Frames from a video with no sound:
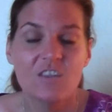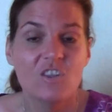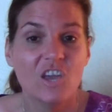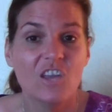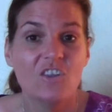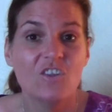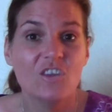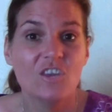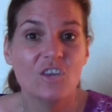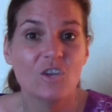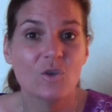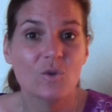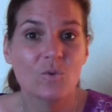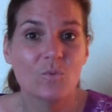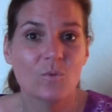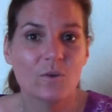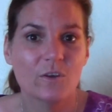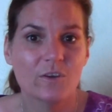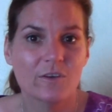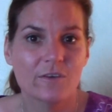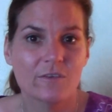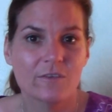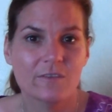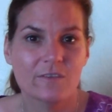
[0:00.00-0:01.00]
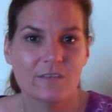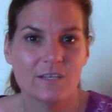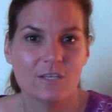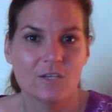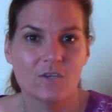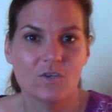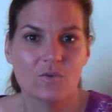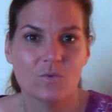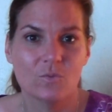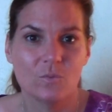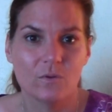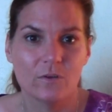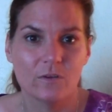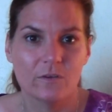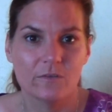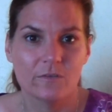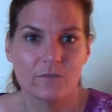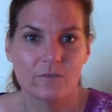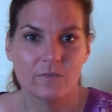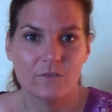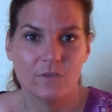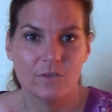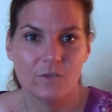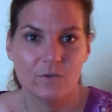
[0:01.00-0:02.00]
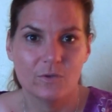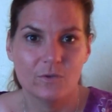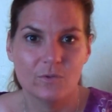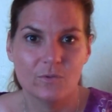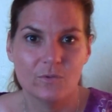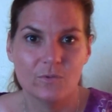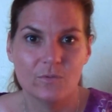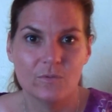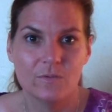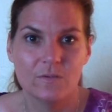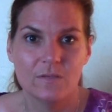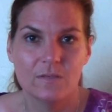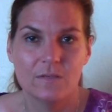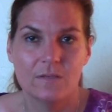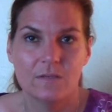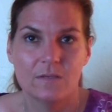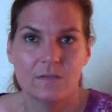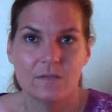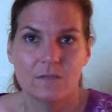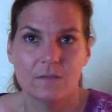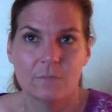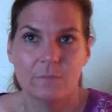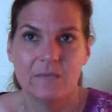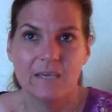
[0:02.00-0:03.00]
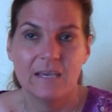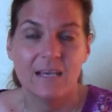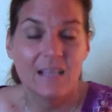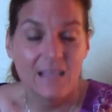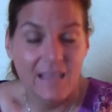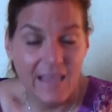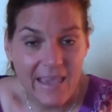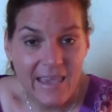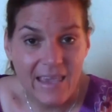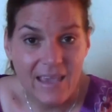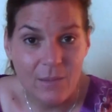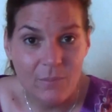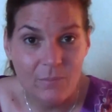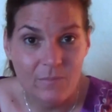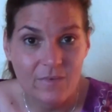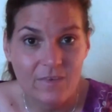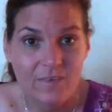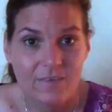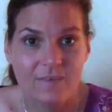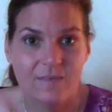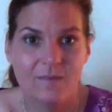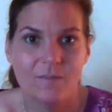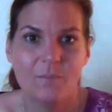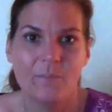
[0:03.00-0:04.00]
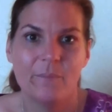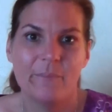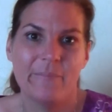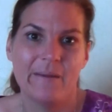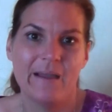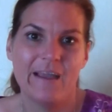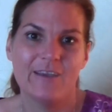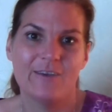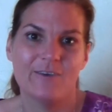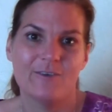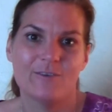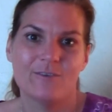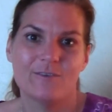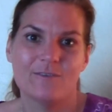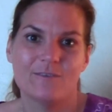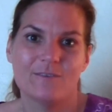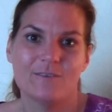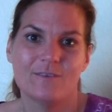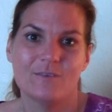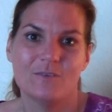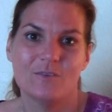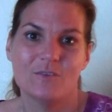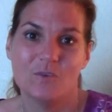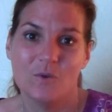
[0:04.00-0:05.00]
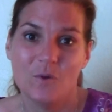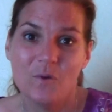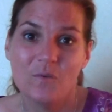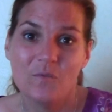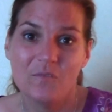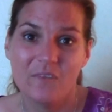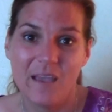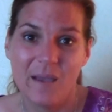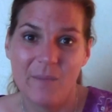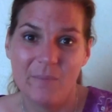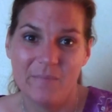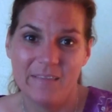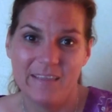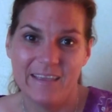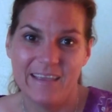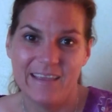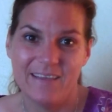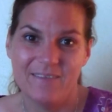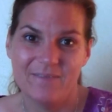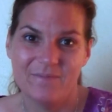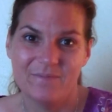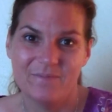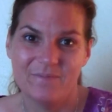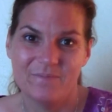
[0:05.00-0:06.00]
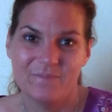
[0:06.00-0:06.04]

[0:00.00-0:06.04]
Judging your worth and your worth to be claimed by your soul family.